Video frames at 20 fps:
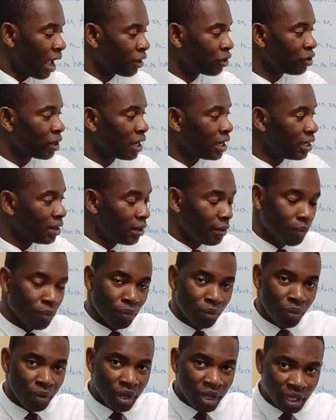actually
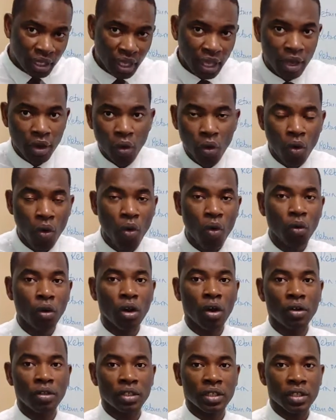bring a
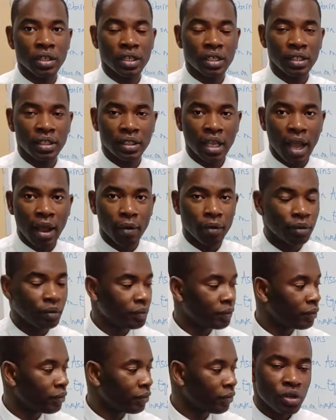whole lot down.
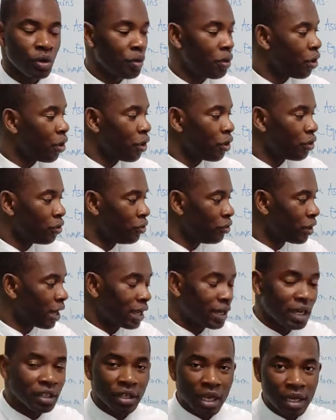So you
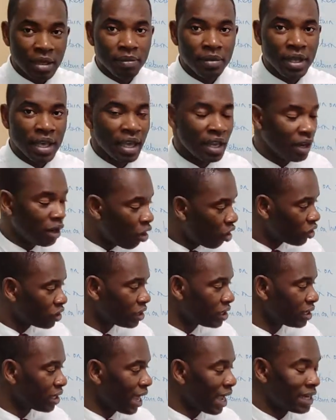can actually be a
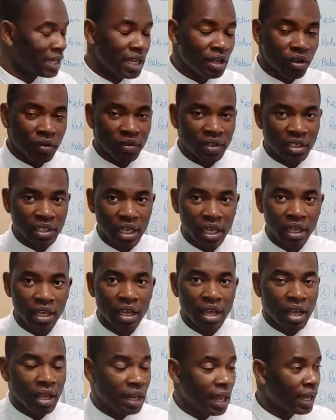loss. At the end of the
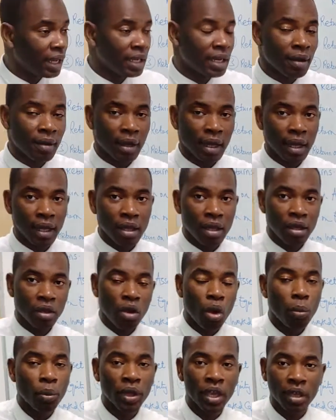day, like in our
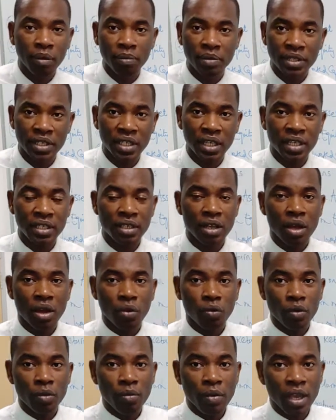cupcake business,
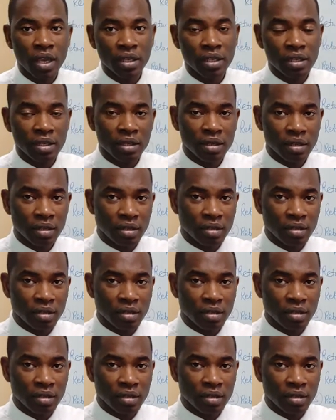we made